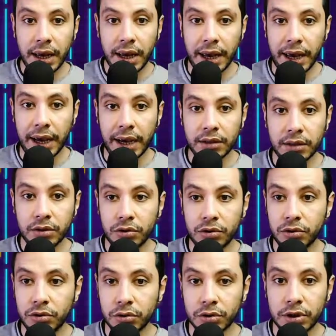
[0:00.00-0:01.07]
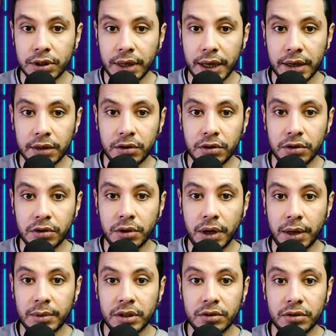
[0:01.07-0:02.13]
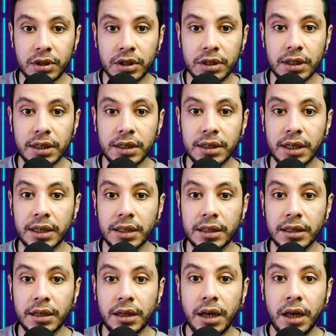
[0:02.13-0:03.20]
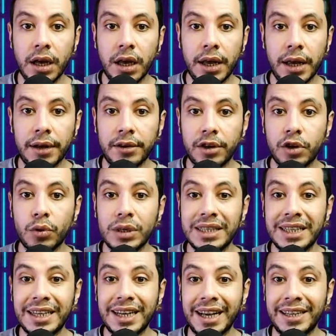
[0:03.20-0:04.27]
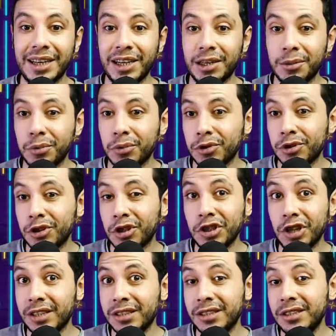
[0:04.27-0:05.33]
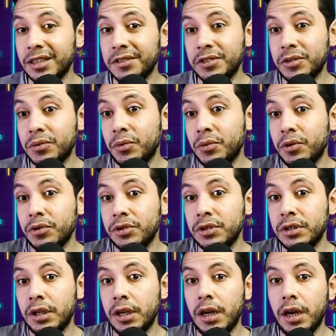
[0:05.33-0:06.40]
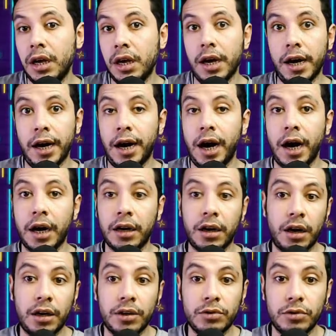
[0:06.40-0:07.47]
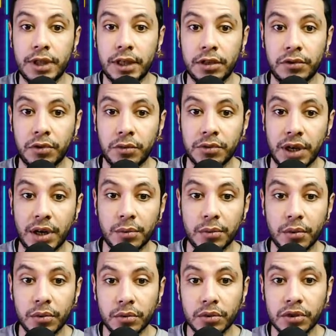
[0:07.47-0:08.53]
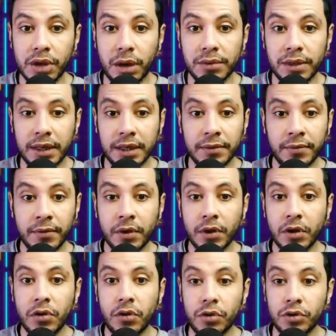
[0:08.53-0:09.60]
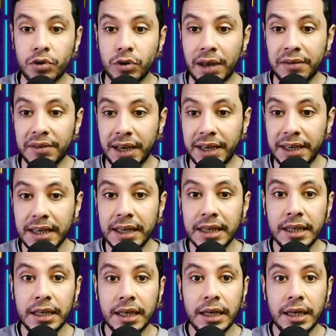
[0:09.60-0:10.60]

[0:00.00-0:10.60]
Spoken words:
add to your stay. Do you, I'm interested in requesting an airport shuttle if you want a car to take you from the airport or something, or do you have any